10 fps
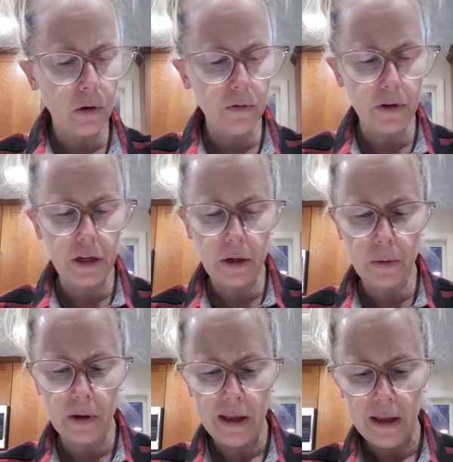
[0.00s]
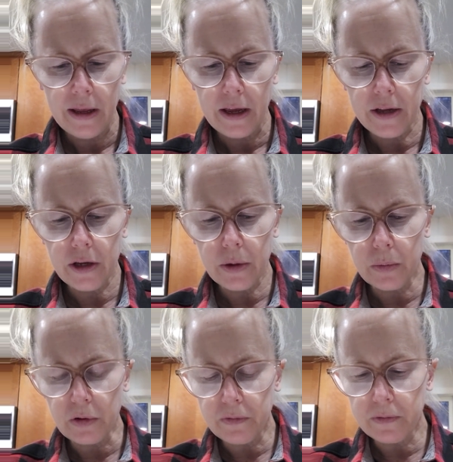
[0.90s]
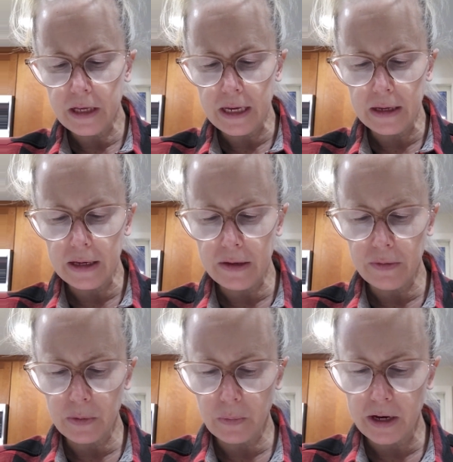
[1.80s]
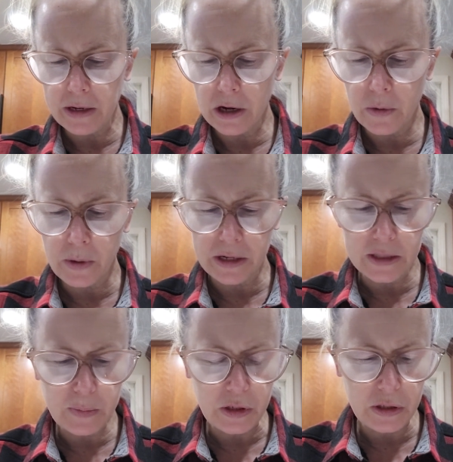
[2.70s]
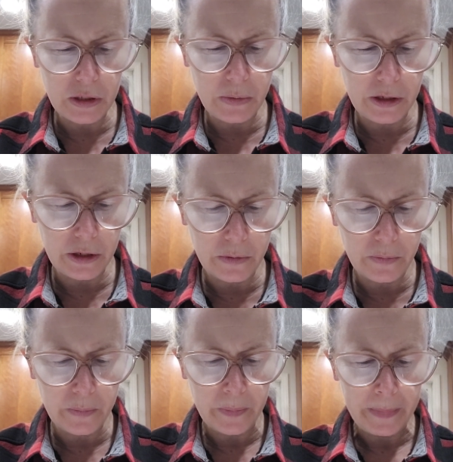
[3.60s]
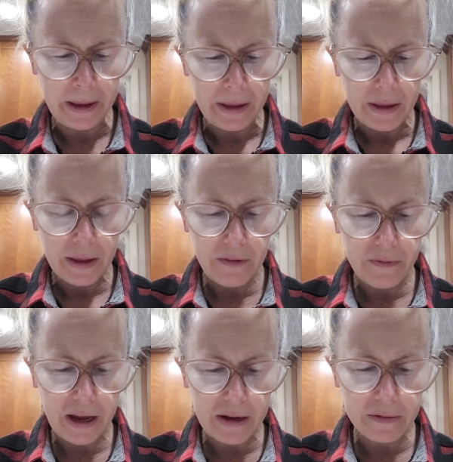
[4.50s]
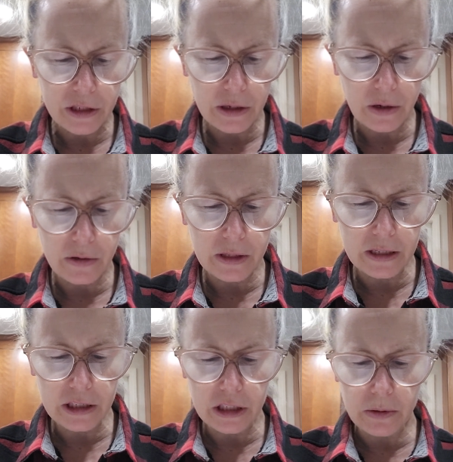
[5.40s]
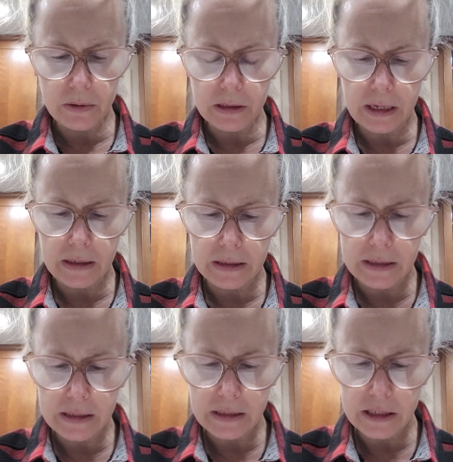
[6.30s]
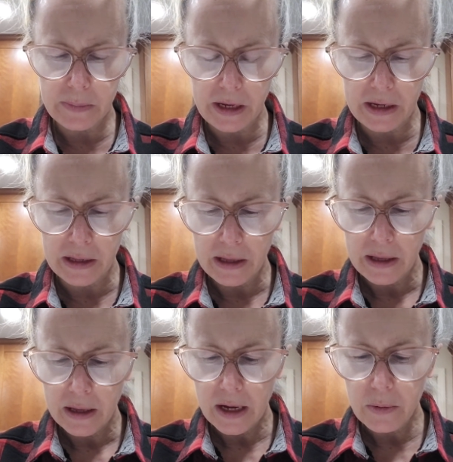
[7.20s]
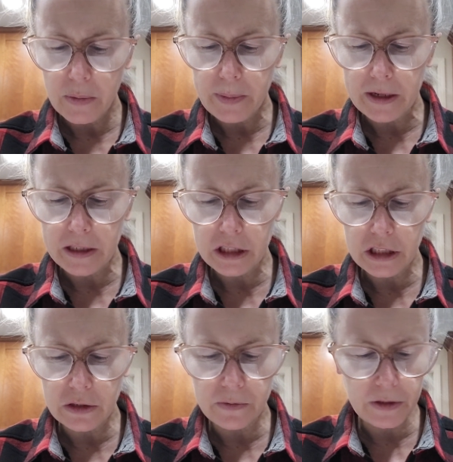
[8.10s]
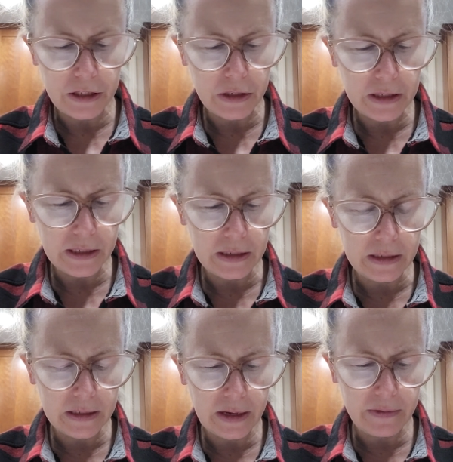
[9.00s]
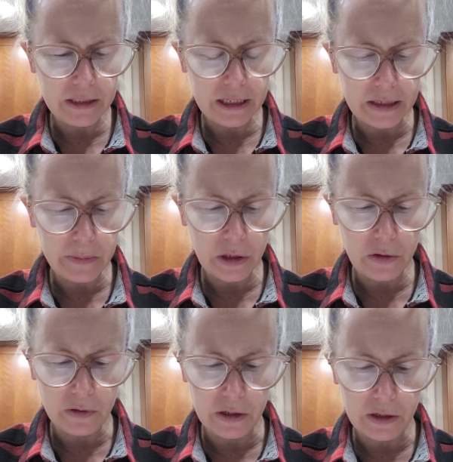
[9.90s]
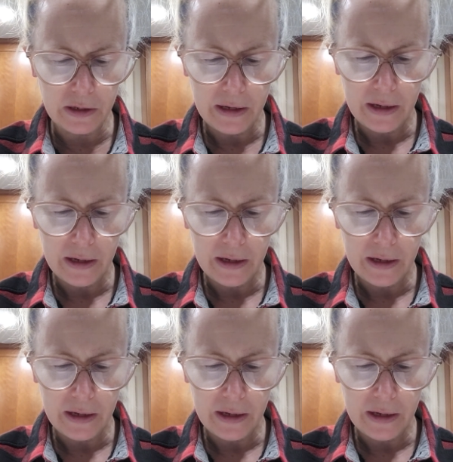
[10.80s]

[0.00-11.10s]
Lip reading: over you, and you will flee even when no one is pursuing you. If after all this you will not listen to me, I will punish you for your sins 7 times over.